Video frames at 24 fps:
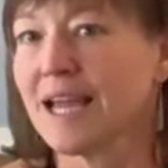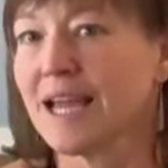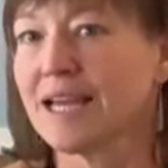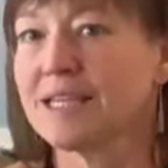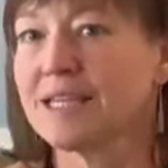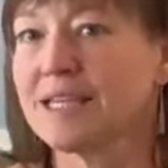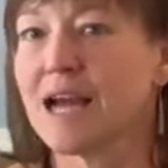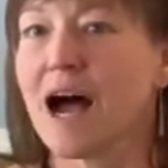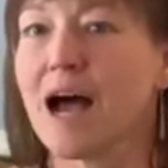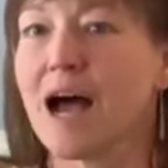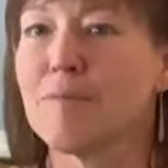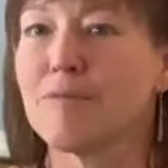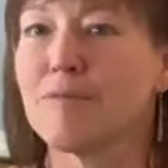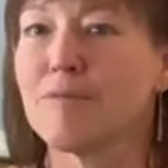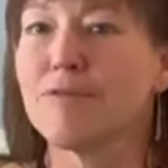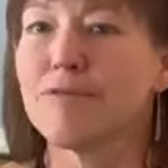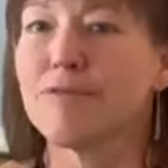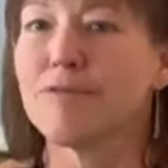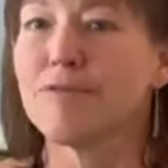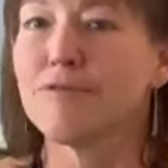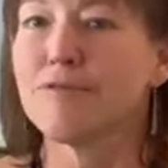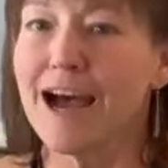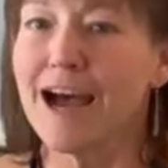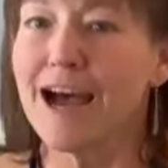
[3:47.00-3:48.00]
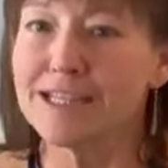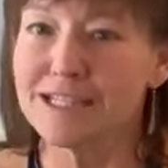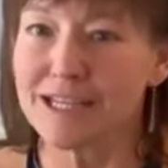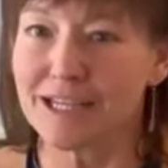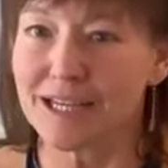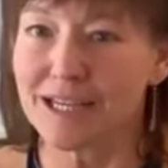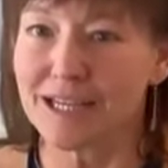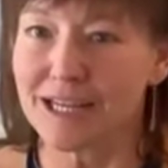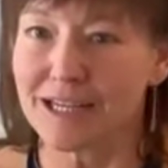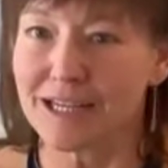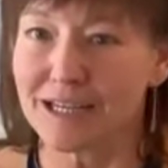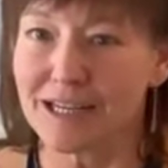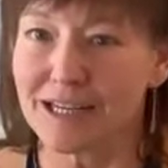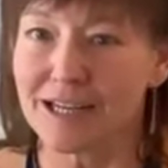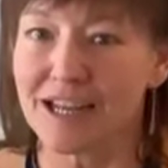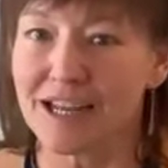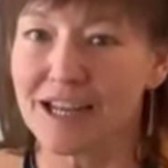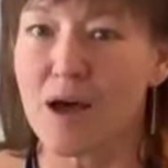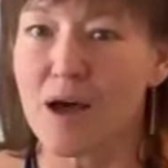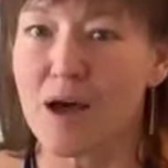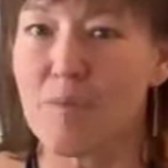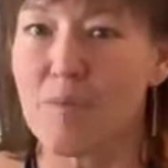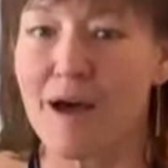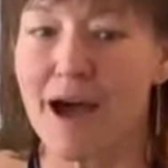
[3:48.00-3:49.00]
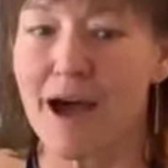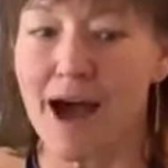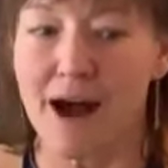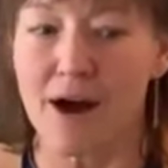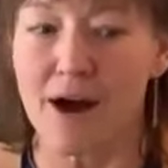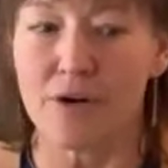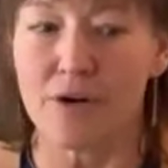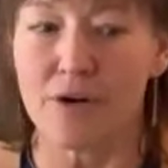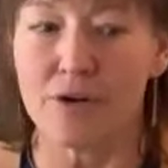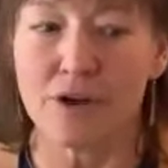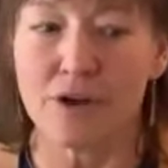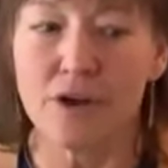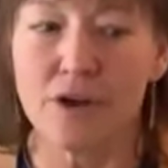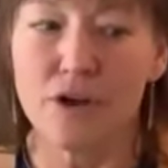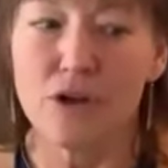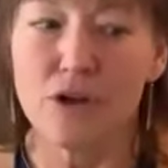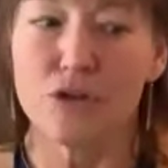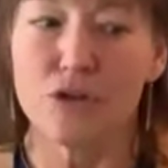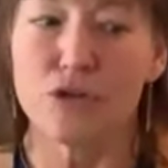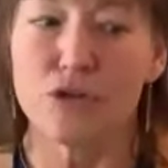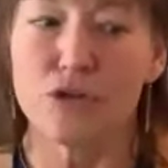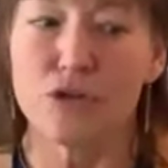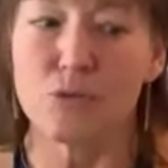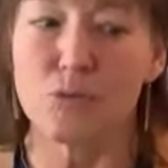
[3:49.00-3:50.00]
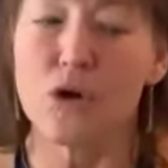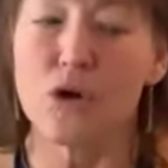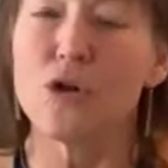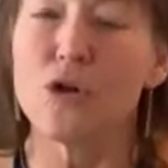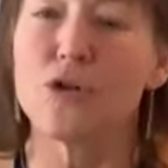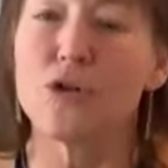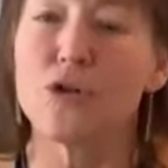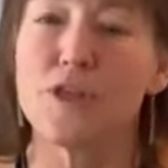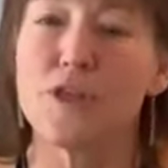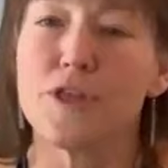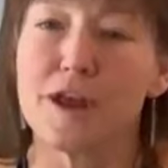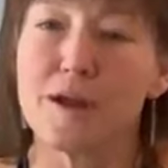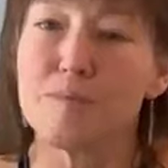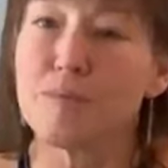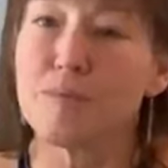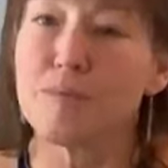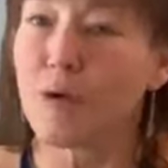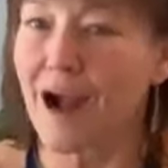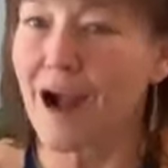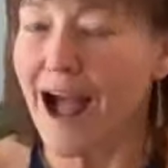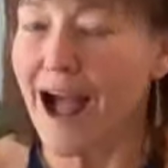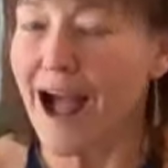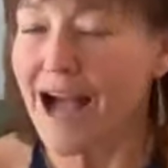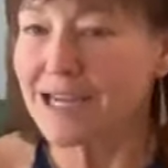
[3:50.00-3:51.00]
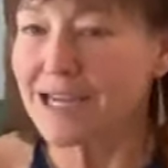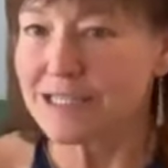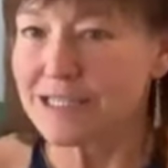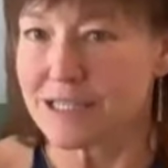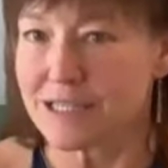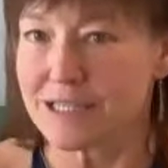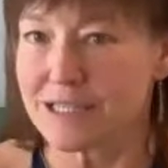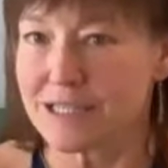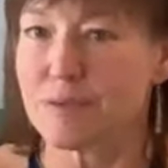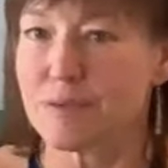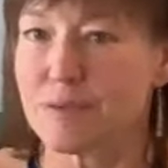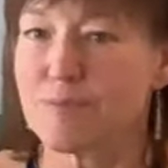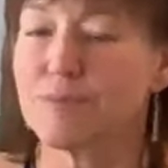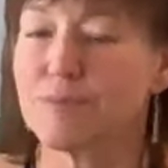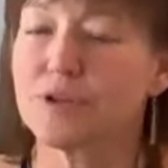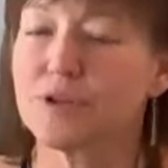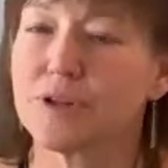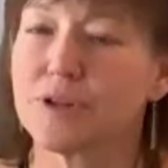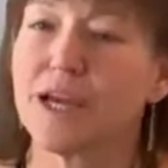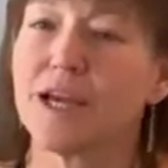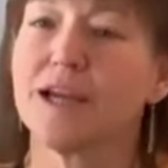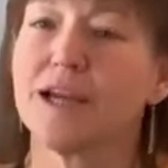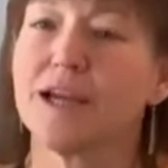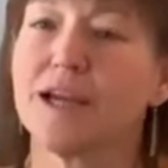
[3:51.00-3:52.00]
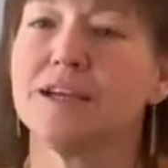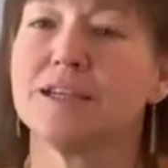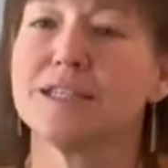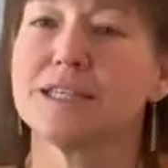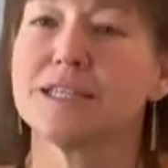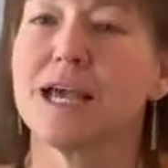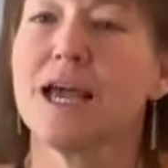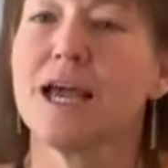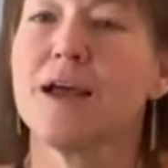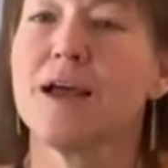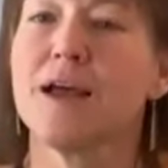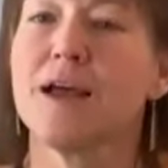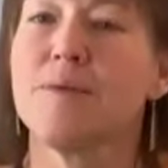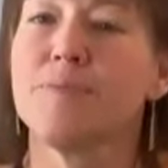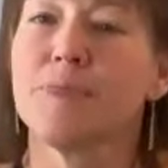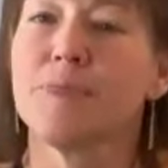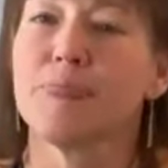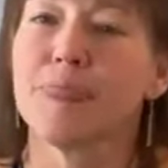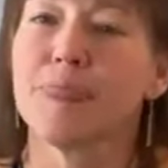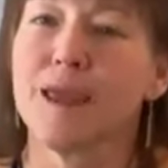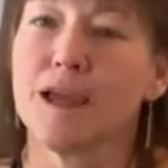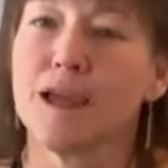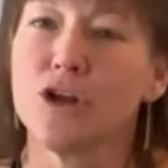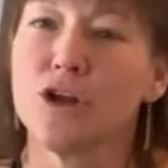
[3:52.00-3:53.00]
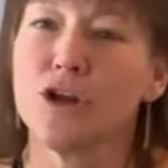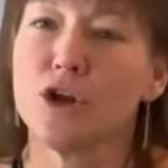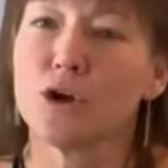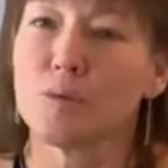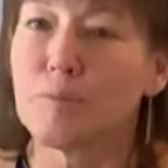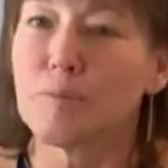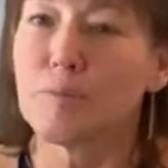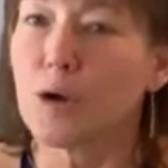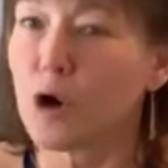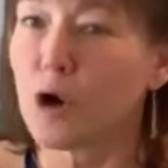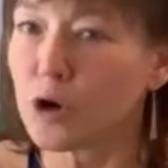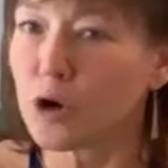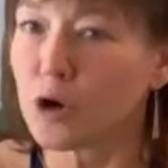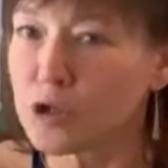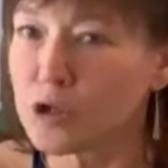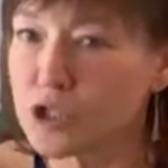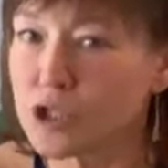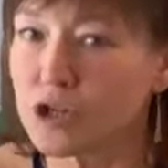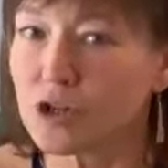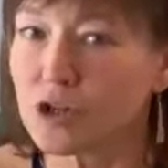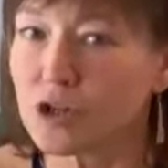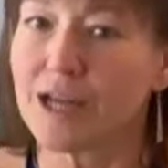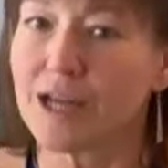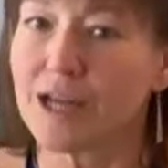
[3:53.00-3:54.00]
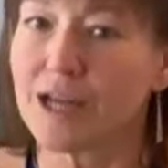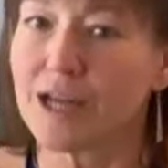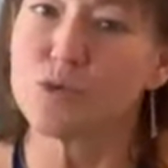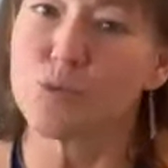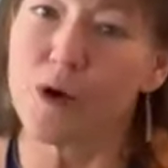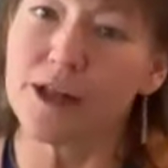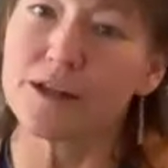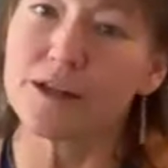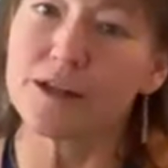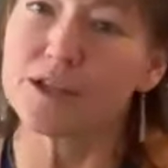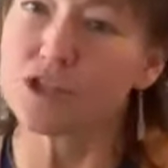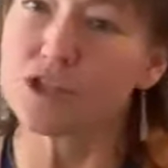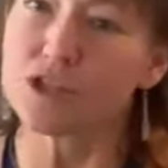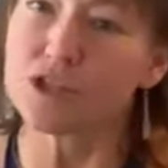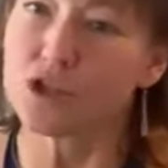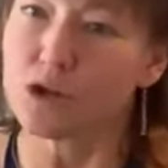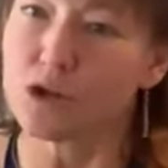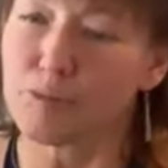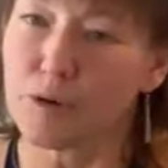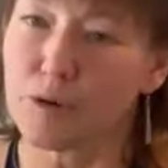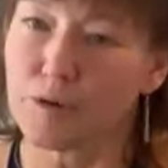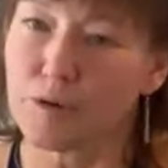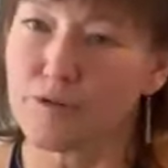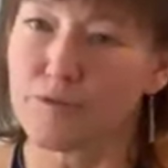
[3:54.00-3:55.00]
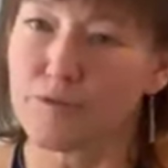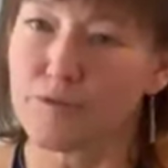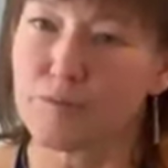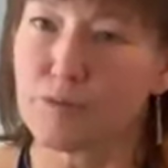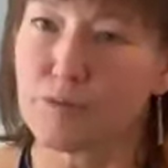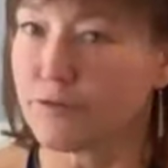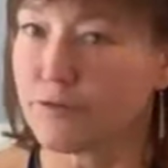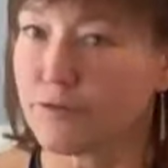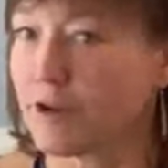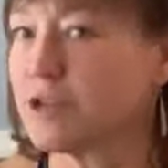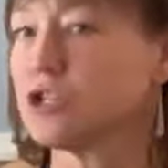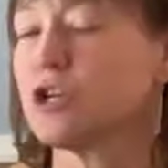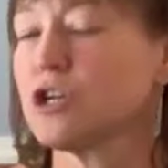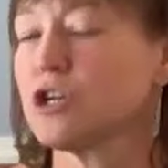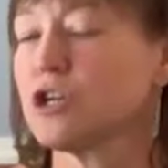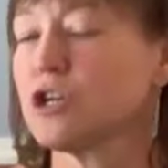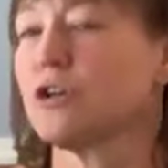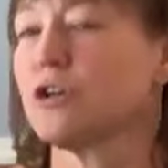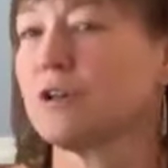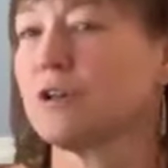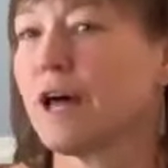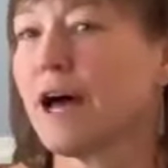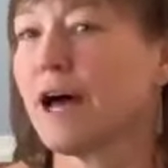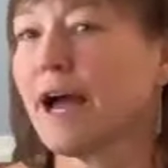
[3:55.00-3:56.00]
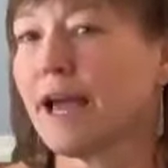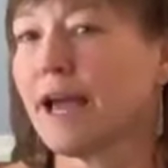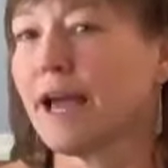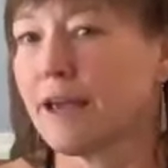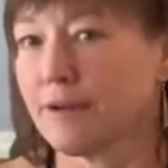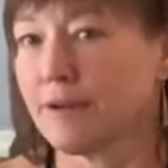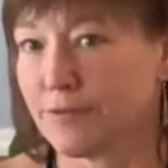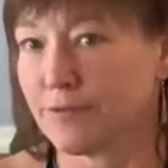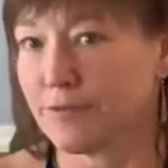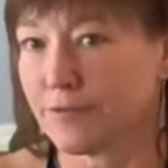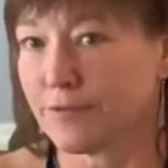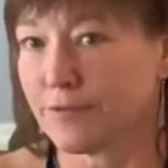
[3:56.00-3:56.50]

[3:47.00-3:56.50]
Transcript: And I'm fascinated about the role that practice plays in your personal as well as your pro- professional life.